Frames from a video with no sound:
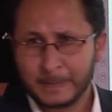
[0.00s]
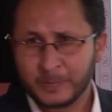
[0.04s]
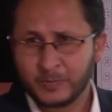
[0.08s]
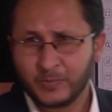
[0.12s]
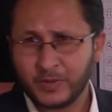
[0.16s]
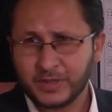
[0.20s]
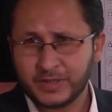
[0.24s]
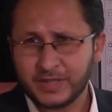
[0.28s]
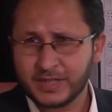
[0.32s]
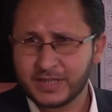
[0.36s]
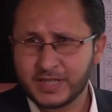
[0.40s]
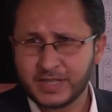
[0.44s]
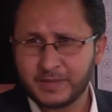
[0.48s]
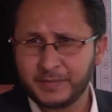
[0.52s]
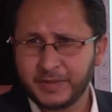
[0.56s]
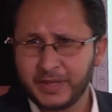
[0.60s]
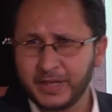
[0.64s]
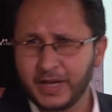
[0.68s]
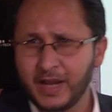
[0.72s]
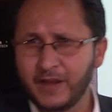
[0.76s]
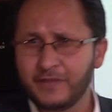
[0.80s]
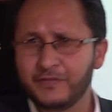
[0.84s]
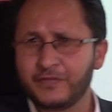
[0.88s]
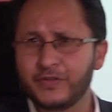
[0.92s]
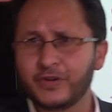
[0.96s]
What does it mean,
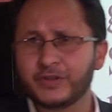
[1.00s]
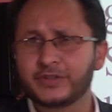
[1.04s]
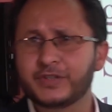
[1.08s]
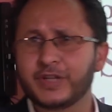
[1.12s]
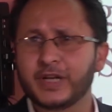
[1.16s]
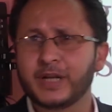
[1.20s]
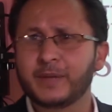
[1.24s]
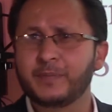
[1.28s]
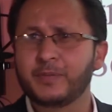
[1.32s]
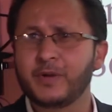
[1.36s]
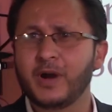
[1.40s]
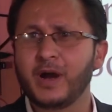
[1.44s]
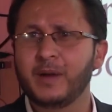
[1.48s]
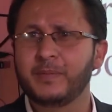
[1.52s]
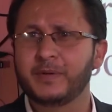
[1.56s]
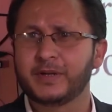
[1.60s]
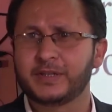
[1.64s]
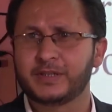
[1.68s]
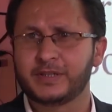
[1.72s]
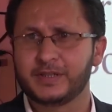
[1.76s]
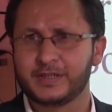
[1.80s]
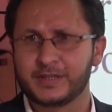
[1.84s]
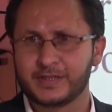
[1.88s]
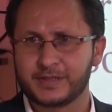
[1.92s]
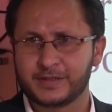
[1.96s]
amphoteric
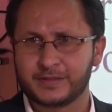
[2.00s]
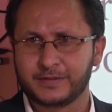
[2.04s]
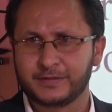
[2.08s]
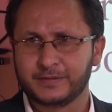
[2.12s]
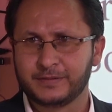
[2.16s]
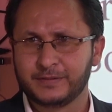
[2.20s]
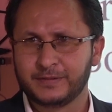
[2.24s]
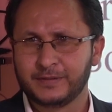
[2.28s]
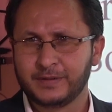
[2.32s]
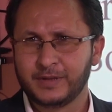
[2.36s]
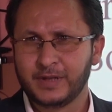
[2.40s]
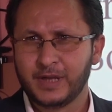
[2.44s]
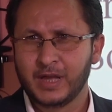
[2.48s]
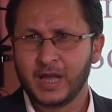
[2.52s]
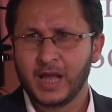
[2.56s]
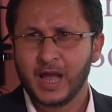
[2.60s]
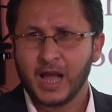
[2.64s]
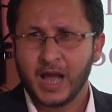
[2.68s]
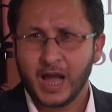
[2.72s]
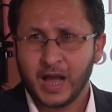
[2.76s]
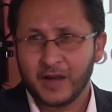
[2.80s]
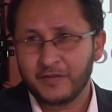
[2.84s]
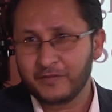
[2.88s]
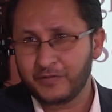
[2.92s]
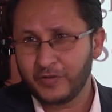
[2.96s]
properties?
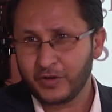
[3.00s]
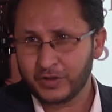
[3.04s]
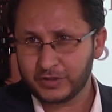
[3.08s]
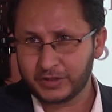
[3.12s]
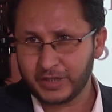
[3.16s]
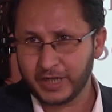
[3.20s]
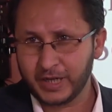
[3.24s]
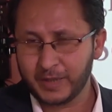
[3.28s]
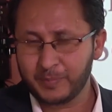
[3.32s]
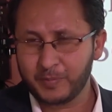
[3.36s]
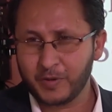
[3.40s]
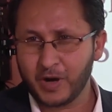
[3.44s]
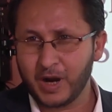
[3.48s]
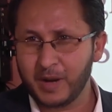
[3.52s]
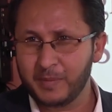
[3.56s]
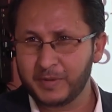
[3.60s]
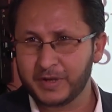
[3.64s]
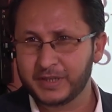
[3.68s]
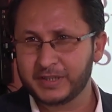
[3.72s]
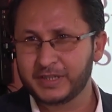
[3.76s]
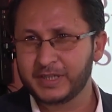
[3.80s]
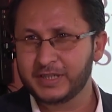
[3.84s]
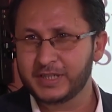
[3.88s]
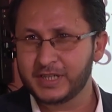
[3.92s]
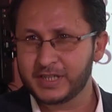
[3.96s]
Amphoteric
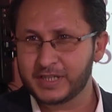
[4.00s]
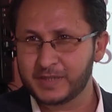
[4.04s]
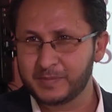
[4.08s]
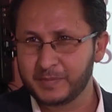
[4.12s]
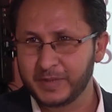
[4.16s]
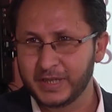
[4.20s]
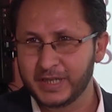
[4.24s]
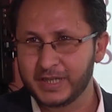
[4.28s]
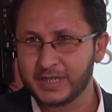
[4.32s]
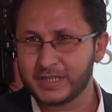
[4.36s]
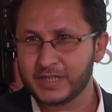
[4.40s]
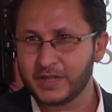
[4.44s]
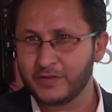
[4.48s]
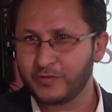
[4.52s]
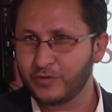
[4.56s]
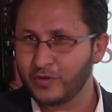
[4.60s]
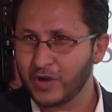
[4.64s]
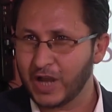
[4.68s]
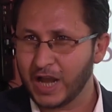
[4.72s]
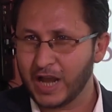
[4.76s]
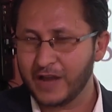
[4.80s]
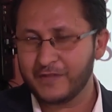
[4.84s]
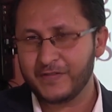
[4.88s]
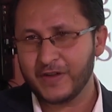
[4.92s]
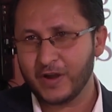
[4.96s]
properties means if you
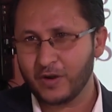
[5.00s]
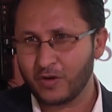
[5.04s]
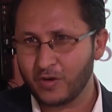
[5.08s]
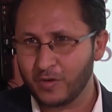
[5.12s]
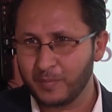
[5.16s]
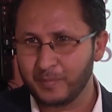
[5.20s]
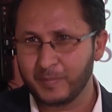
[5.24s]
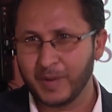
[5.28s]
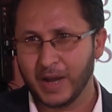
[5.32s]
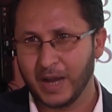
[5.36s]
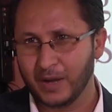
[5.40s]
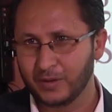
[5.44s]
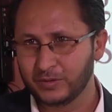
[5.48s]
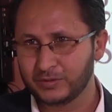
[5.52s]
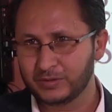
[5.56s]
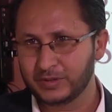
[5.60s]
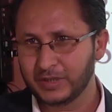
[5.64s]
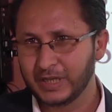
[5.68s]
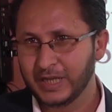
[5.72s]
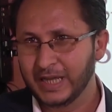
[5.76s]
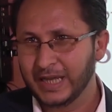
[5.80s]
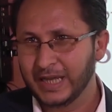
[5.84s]
have a compound,